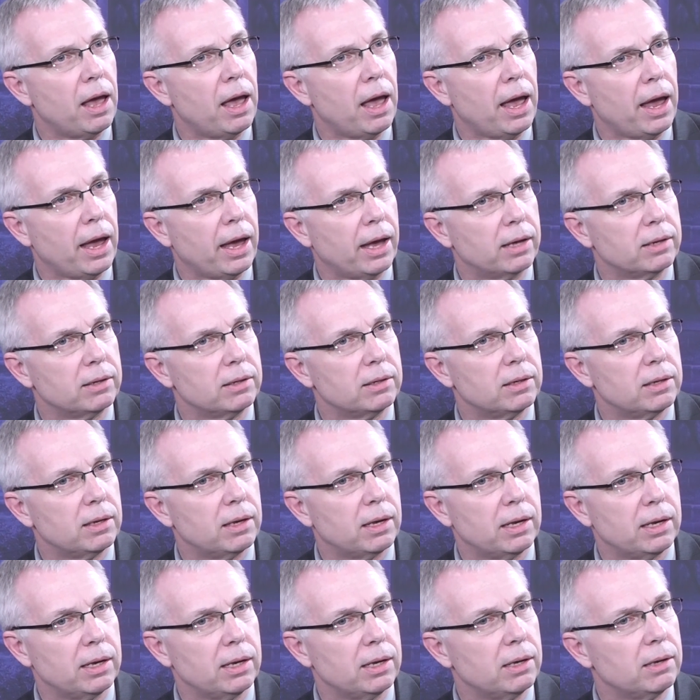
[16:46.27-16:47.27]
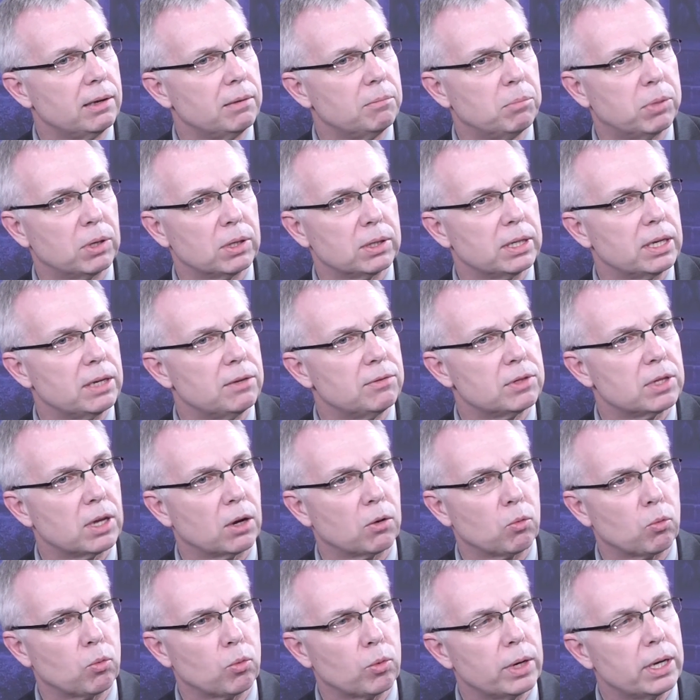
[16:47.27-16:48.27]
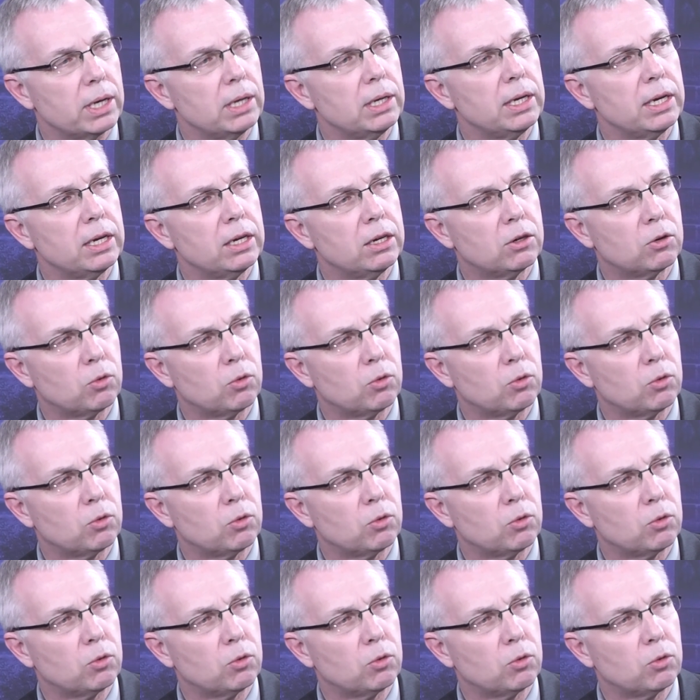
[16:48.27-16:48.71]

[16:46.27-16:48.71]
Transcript: And he believes that really